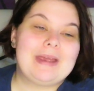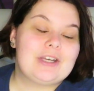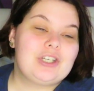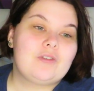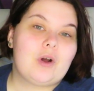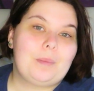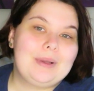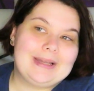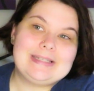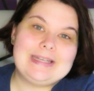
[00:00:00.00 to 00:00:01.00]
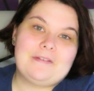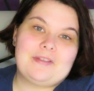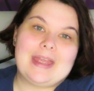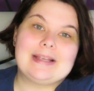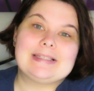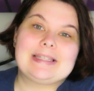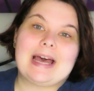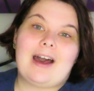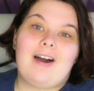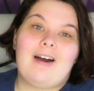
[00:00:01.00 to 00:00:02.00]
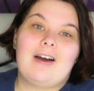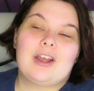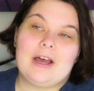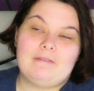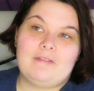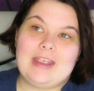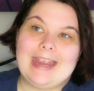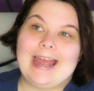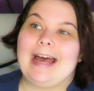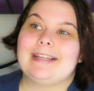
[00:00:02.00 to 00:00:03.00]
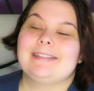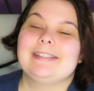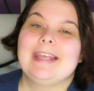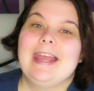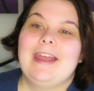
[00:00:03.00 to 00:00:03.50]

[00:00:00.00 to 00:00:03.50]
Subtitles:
Make sure you've got plenty of things that are comfy and